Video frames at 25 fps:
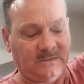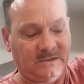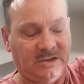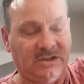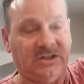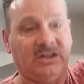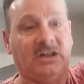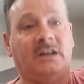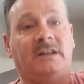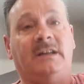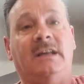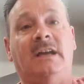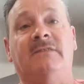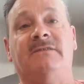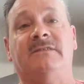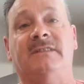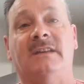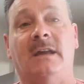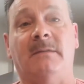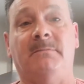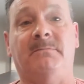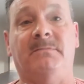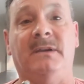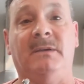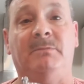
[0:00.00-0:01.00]
You don't have to
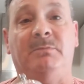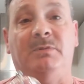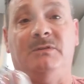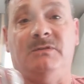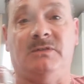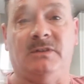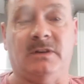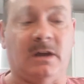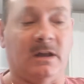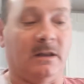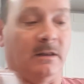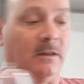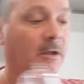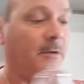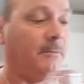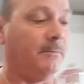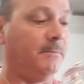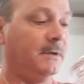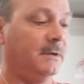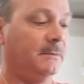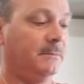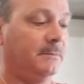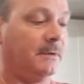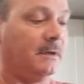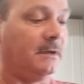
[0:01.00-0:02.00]
add pepper if you don't like
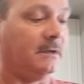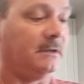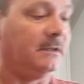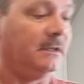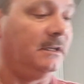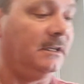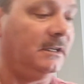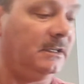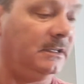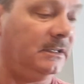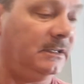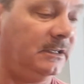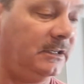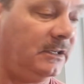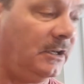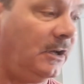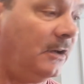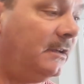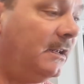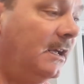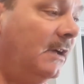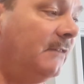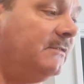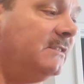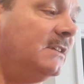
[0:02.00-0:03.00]
pepper. You
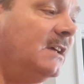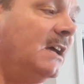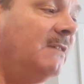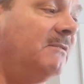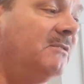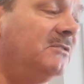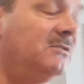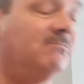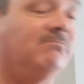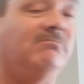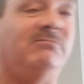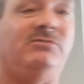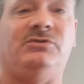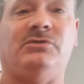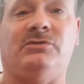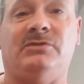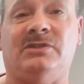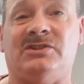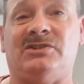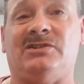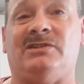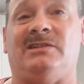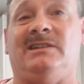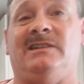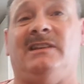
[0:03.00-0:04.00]
don't have to have it.
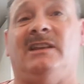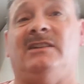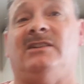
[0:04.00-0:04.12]
Traditionally they